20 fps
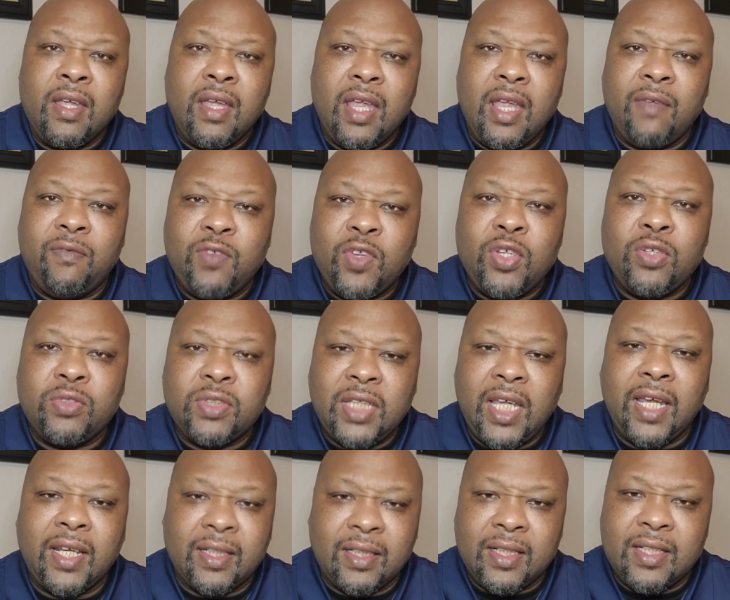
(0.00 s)
If you
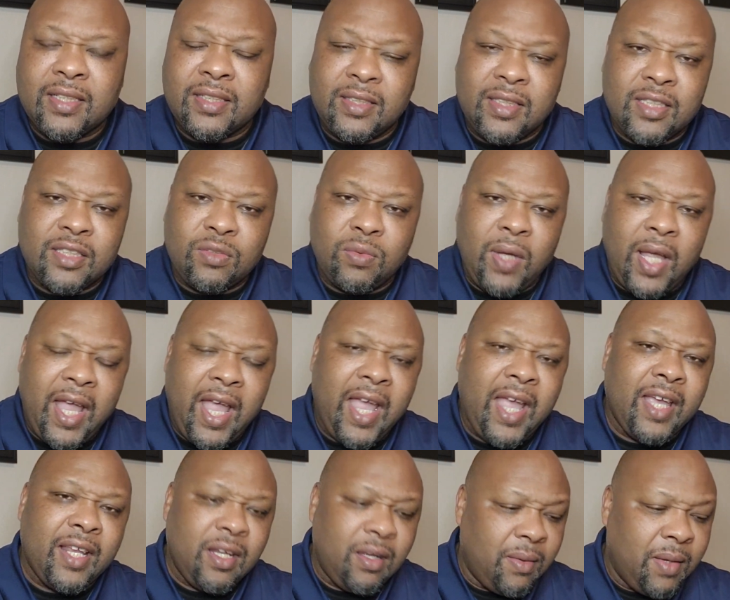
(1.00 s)
take this will
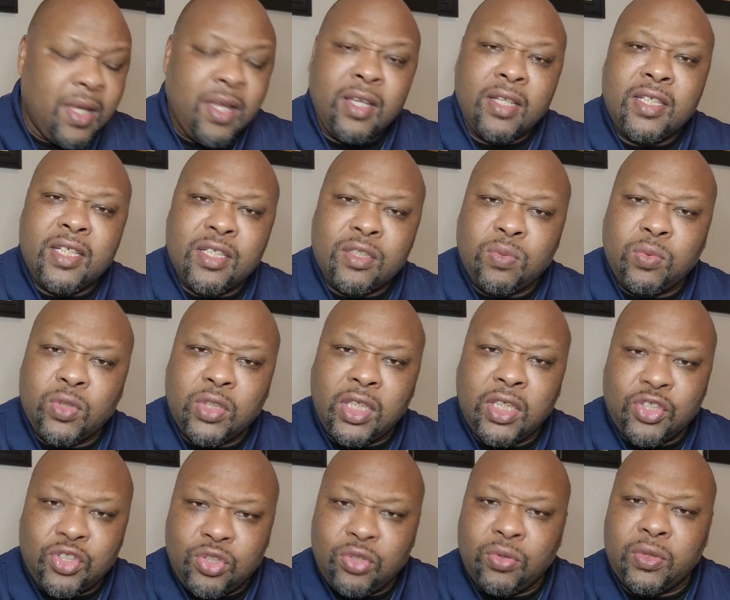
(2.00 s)
add up. This will
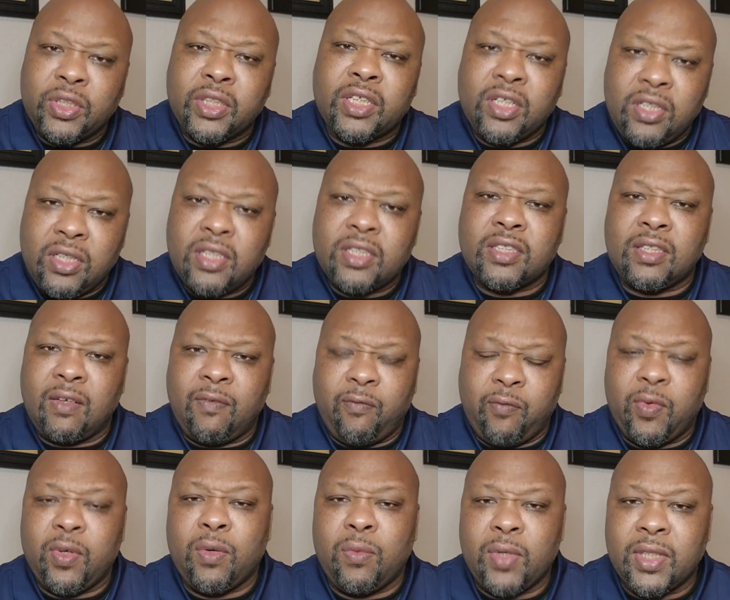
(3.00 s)
get you a cushion
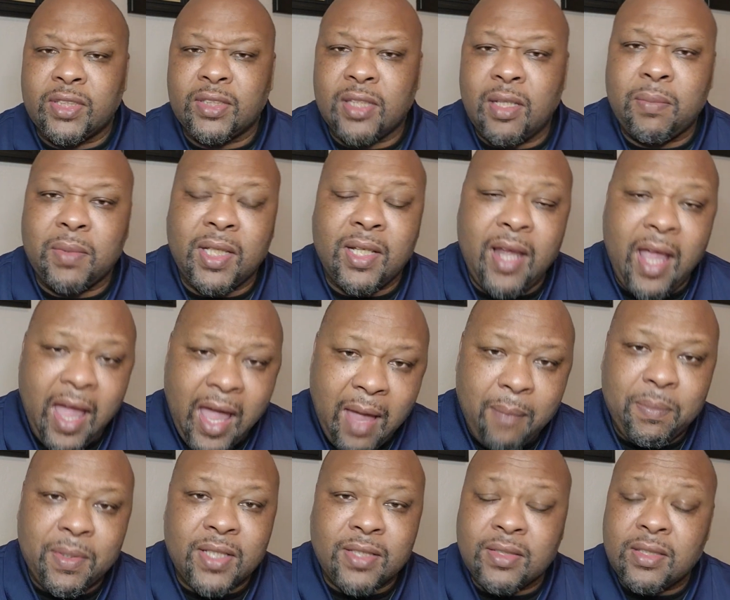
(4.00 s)
for when something
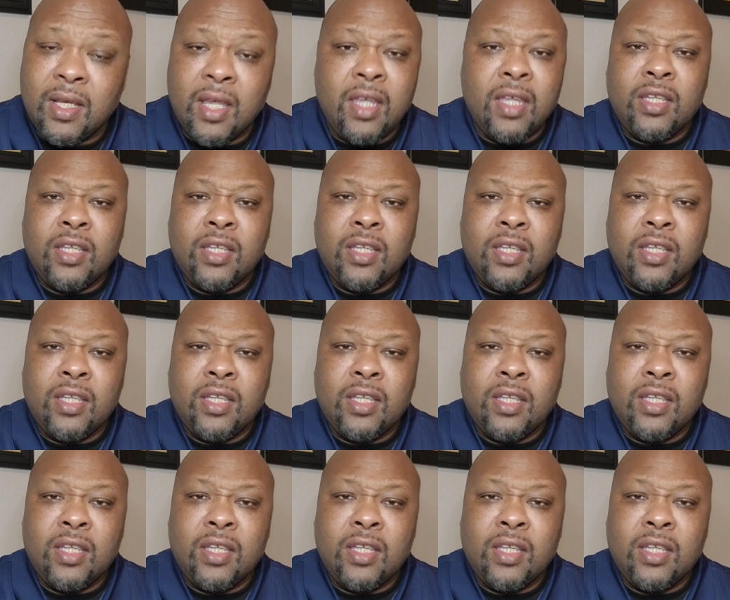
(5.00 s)
happens.